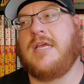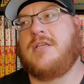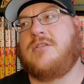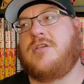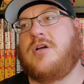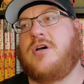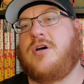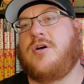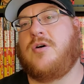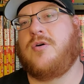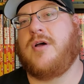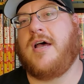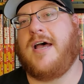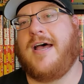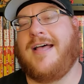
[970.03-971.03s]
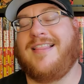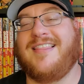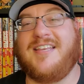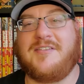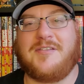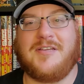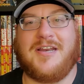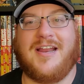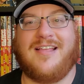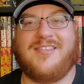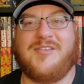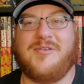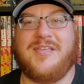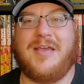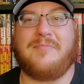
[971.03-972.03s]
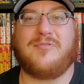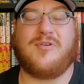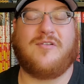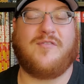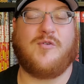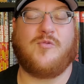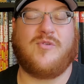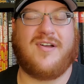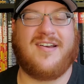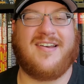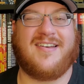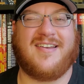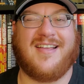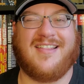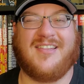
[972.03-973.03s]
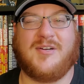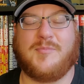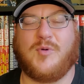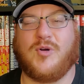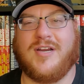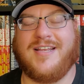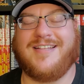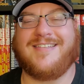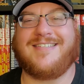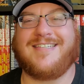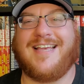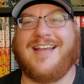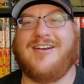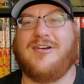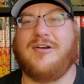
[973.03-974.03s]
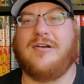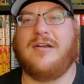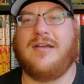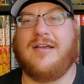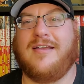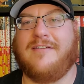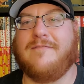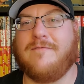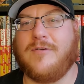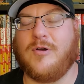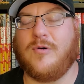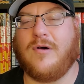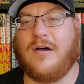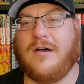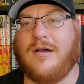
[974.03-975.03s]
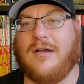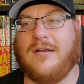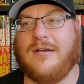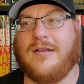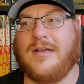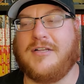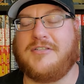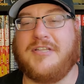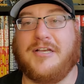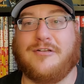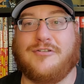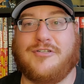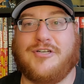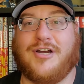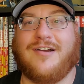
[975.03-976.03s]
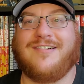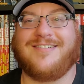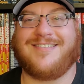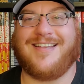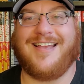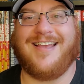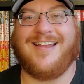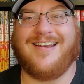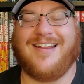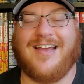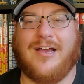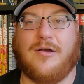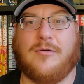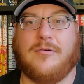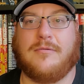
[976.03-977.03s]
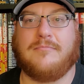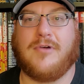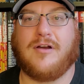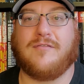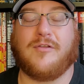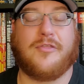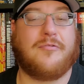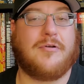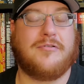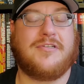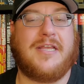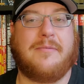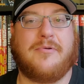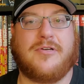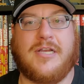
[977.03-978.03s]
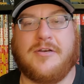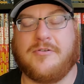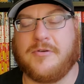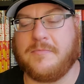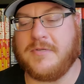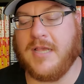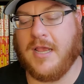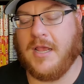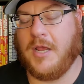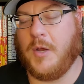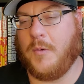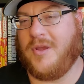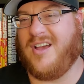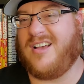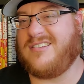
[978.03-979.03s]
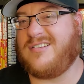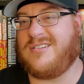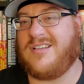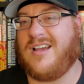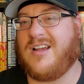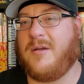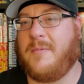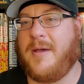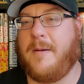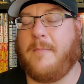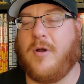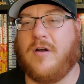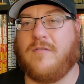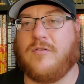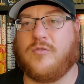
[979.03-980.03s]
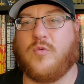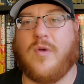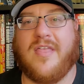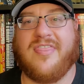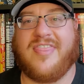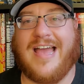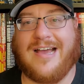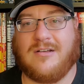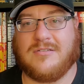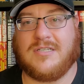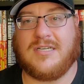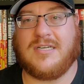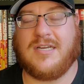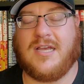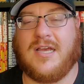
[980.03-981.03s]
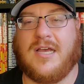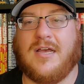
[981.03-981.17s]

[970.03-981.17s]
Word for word: So listen to the episode if you want a little more insider info on sales charts and how Marvel throws temper tantrums. We also talk about Marvel's 1000